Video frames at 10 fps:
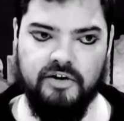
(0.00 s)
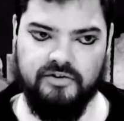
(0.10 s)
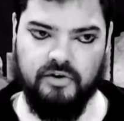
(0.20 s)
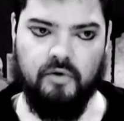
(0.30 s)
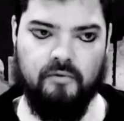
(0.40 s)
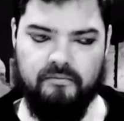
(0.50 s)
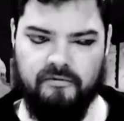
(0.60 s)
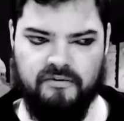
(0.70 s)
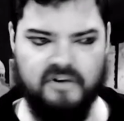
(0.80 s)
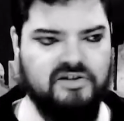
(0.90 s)
So
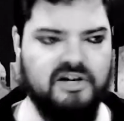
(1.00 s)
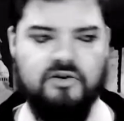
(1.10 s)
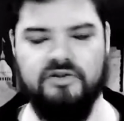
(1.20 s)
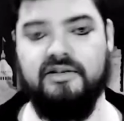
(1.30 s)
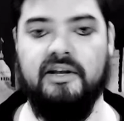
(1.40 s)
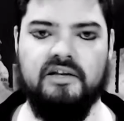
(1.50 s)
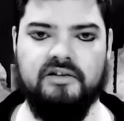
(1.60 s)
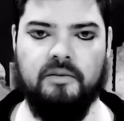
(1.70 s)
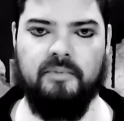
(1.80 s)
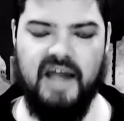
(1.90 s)
flesh out your city a
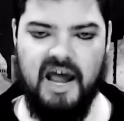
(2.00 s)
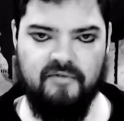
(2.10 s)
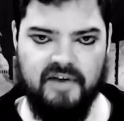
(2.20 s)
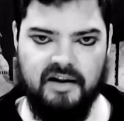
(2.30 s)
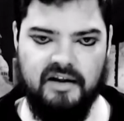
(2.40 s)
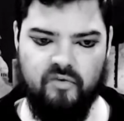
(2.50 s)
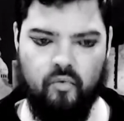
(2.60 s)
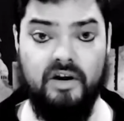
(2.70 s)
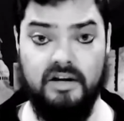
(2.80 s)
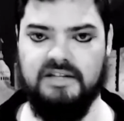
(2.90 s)
little bit, have an idea of
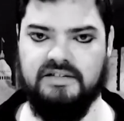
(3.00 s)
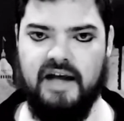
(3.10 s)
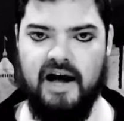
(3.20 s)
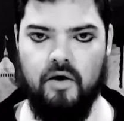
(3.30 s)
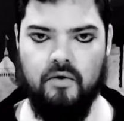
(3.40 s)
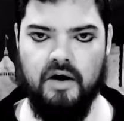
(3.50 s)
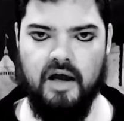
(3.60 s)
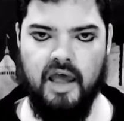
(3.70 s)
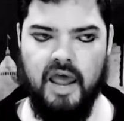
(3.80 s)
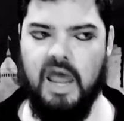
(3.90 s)
what it is now
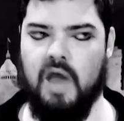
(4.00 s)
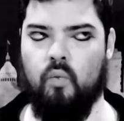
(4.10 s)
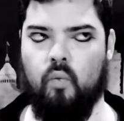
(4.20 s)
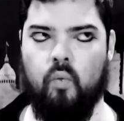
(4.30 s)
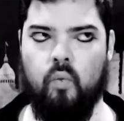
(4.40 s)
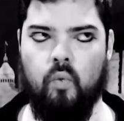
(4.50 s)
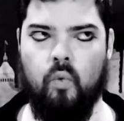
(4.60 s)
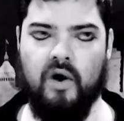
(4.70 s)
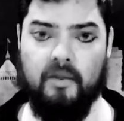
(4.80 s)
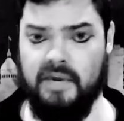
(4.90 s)
and
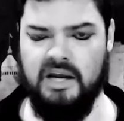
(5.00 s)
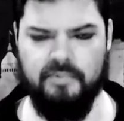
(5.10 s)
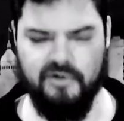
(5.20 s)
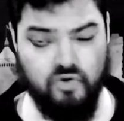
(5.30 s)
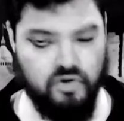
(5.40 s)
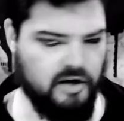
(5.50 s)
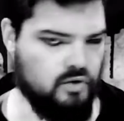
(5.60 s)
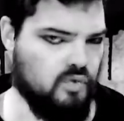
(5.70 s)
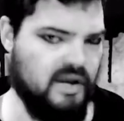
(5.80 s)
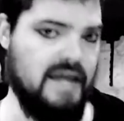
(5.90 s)
where people are trying
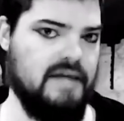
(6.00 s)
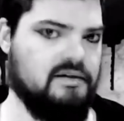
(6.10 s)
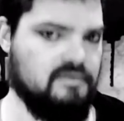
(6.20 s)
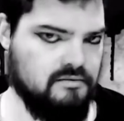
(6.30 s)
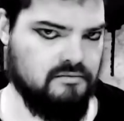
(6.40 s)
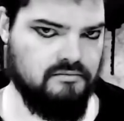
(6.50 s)
to take it.